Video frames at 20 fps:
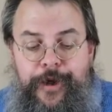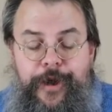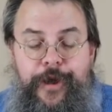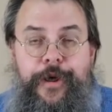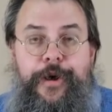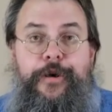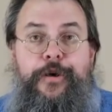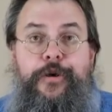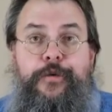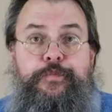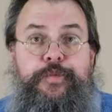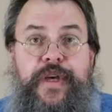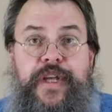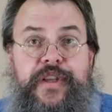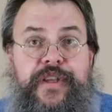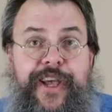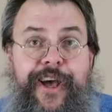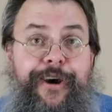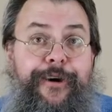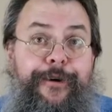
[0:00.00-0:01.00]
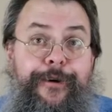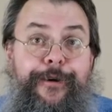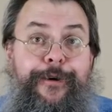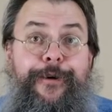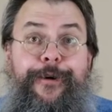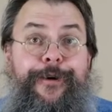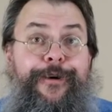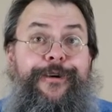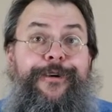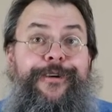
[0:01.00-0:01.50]

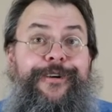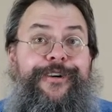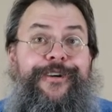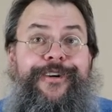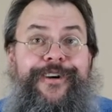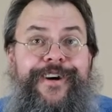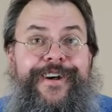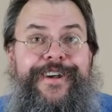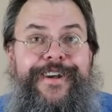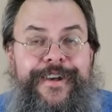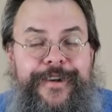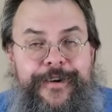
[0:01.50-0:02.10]
L'Hôpital.